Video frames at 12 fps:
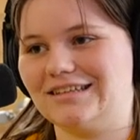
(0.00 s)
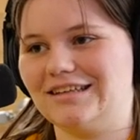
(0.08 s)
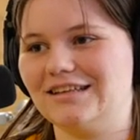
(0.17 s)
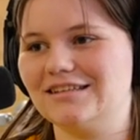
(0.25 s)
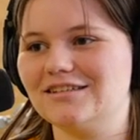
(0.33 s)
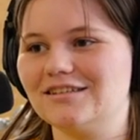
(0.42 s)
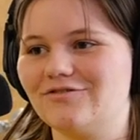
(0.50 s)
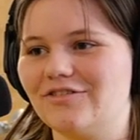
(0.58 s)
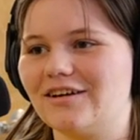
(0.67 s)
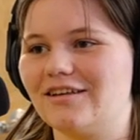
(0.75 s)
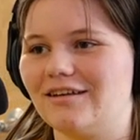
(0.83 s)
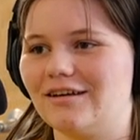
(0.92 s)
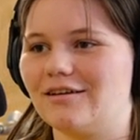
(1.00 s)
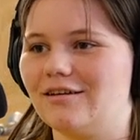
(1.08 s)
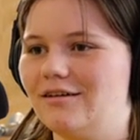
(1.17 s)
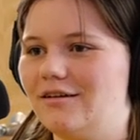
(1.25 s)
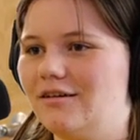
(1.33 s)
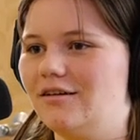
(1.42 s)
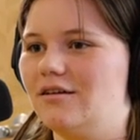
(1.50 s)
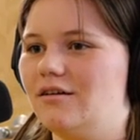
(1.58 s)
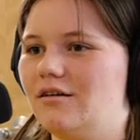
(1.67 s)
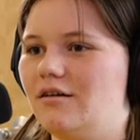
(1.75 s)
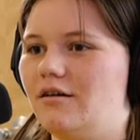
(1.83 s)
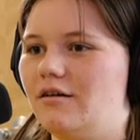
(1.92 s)
it's just very like
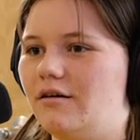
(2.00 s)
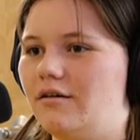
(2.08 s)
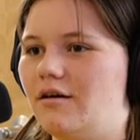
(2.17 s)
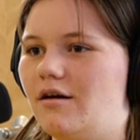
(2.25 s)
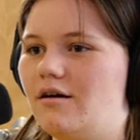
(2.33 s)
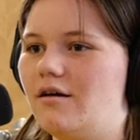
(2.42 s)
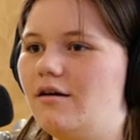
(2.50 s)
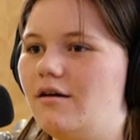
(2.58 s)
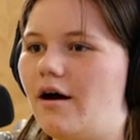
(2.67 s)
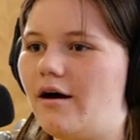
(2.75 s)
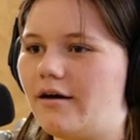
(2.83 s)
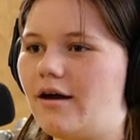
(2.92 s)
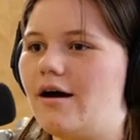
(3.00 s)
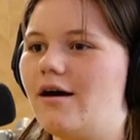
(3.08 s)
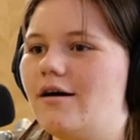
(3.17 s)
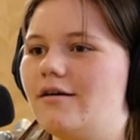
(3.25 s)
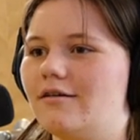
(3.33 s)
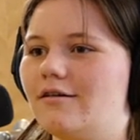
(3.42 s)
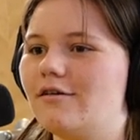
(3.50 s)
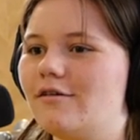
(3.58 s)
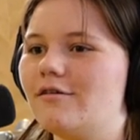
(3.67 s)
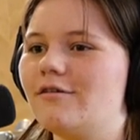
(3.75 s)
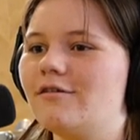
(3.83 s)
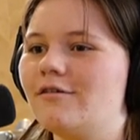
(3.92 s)
yeah, I got a
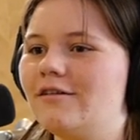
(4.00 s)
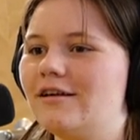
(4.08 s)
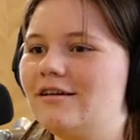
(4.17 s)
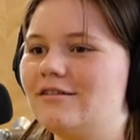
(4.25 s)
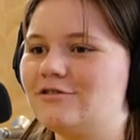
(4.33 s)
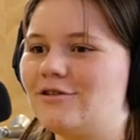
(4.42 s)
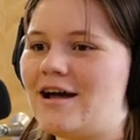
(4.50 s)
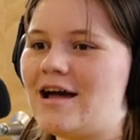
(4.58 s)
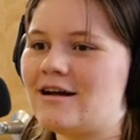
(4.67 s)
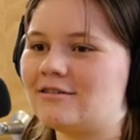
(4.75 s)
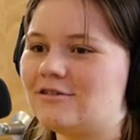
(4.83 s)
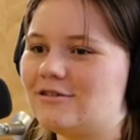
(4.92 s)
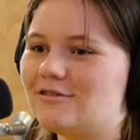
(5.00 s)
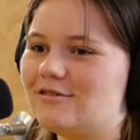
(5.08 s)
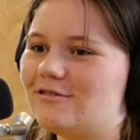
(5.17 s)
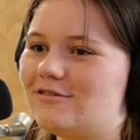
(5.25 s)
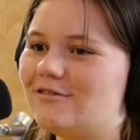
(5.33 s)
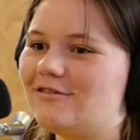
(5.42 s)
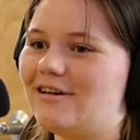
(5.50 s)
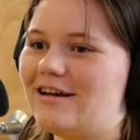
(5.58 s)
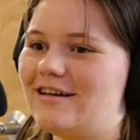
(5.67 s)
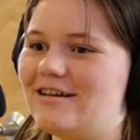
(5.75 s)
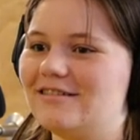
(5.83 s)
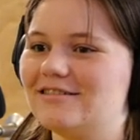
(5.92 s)
girl and a tractor
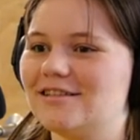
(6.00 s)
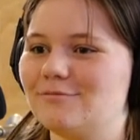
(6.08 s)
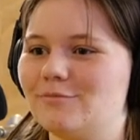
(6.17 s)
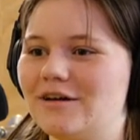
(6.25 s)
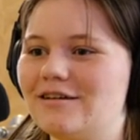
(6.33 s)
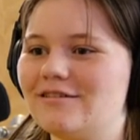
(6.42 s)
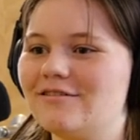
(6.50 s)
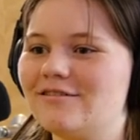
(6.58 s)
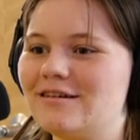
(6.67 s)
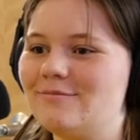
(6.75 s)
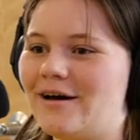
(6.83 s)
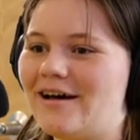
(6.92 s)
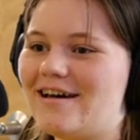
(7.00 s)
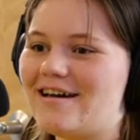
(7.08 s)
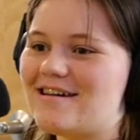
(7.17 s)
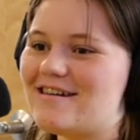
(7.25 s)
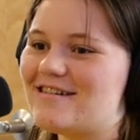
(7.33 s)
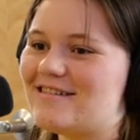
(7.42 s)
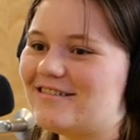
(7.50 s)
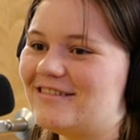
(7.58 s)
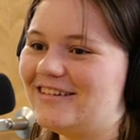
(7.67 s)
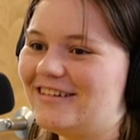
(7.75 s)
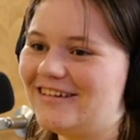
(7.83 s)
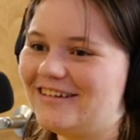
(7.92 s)
and some beer in my hand.
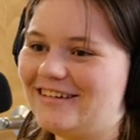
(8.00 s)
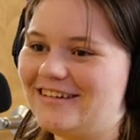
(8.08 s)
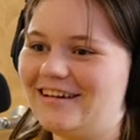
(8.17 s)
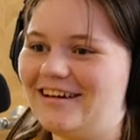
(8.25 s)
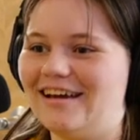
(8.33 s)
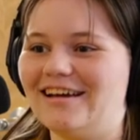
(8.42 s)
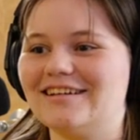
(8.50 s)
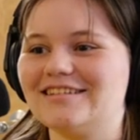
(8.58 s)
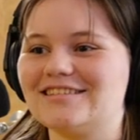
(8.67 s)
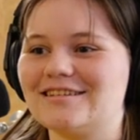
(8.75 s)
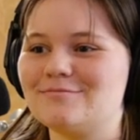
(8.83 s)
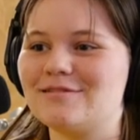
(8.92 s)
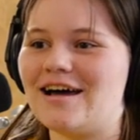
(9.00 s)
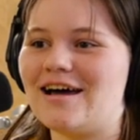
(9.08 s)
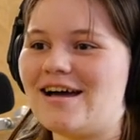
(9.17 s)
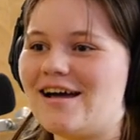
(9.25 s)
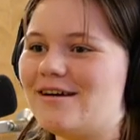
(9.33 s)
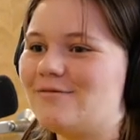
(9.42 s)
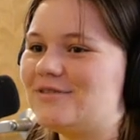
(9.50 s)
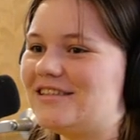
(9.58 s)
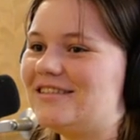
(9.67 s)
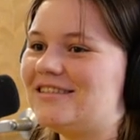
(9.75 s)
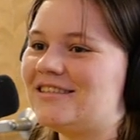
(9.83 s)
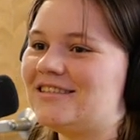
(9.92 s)
And sometimes
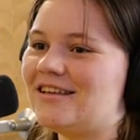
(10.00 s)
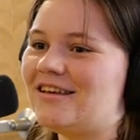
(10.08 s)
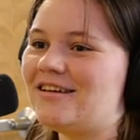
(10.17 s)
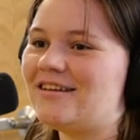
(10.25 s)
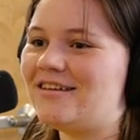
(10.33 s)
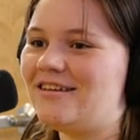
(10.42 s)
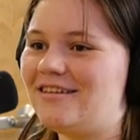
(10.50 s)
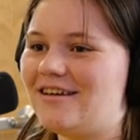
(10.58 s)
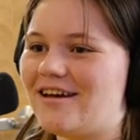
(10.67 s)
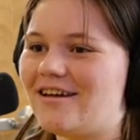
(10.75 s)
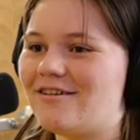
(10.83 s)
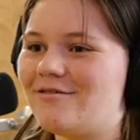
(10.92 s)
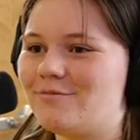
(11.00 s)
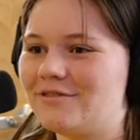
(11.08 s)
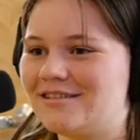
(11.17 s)
it's sunny out, but